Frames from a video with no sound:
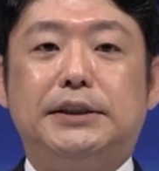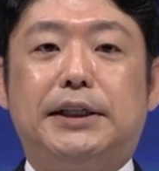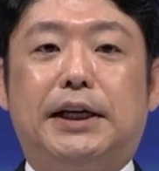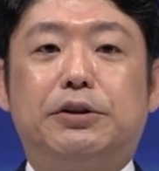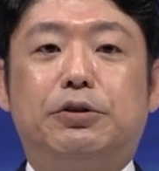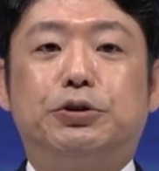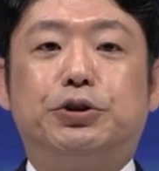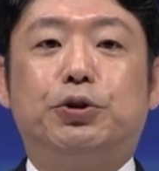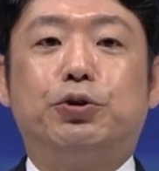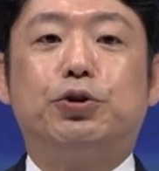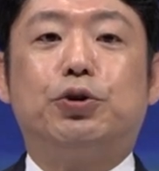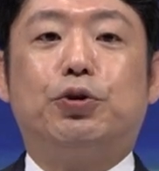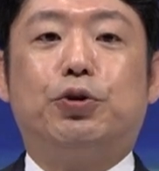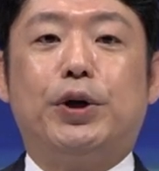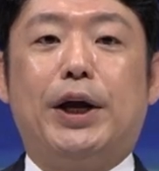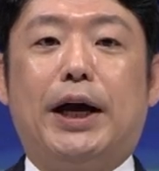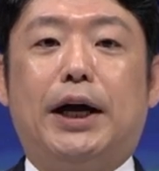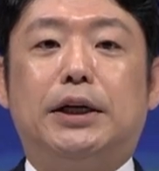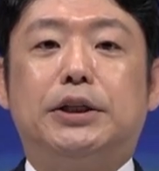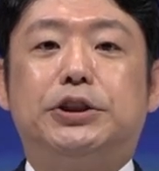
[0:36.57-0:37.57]
I would like to
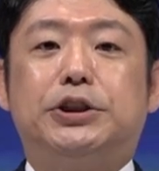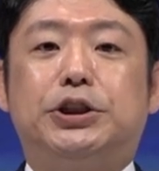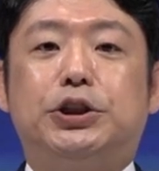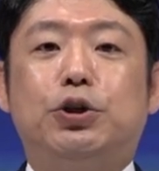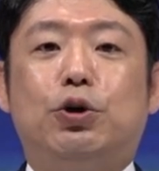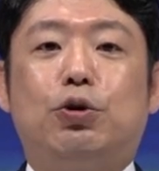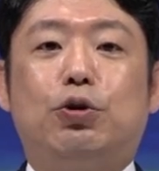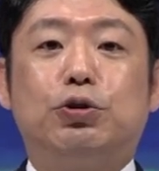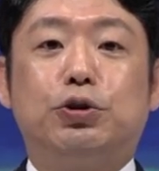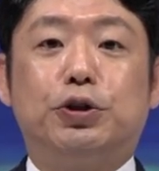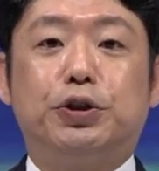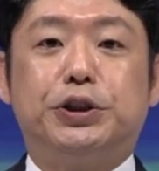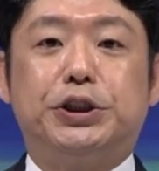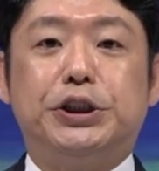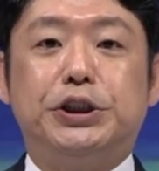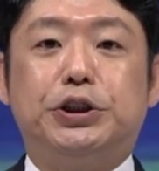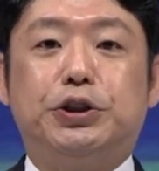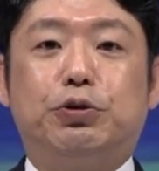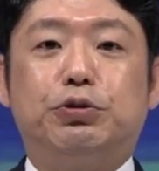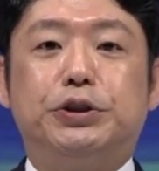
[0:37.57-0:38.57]
share the financial
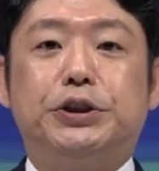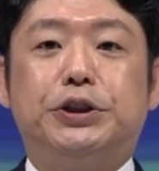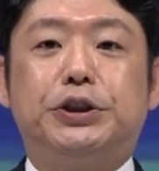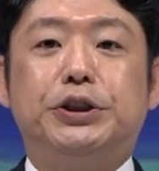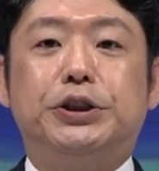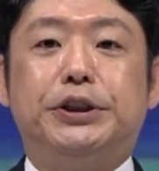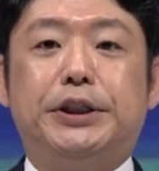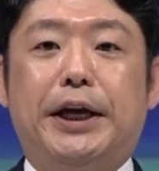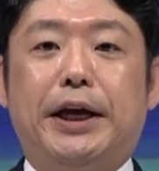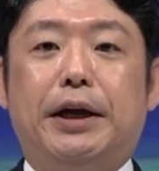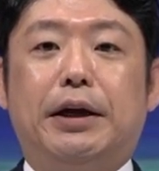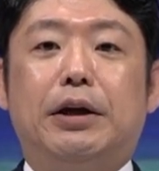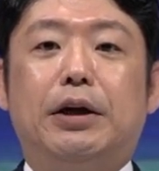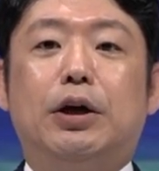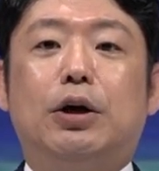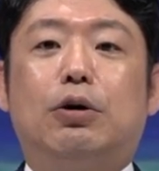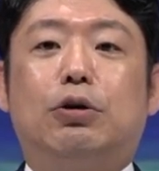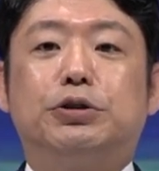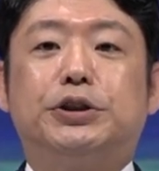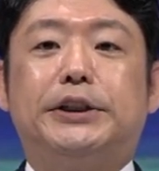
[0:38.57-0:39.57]
results and the
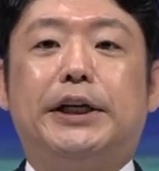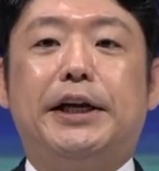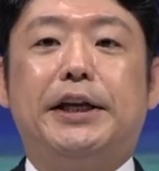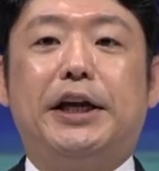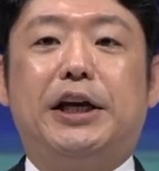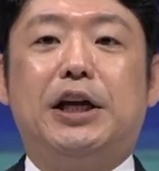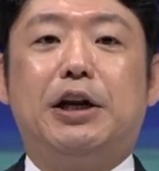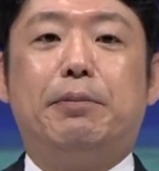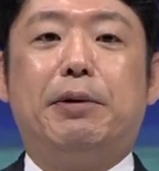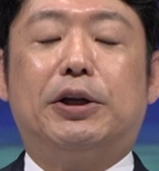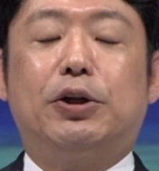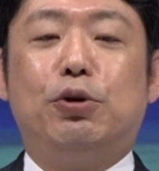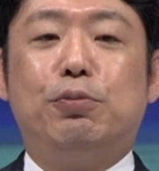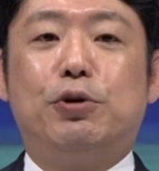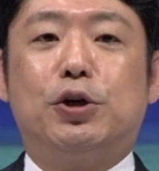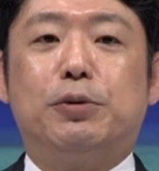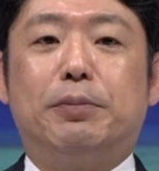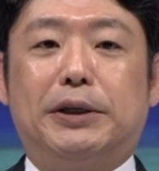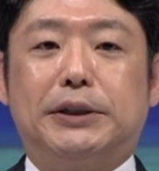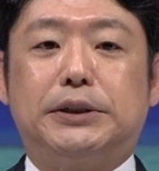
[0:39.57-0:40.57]
progress of each
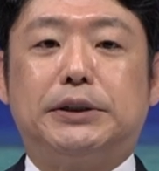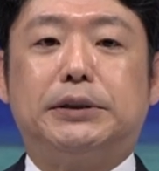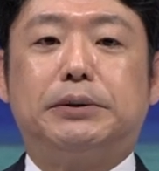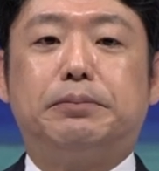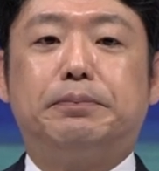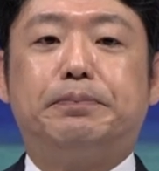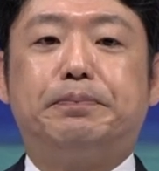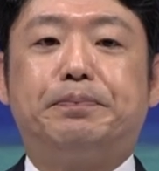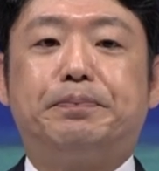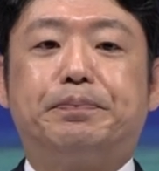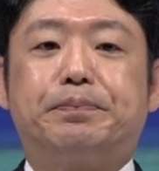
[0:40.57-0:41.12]
business.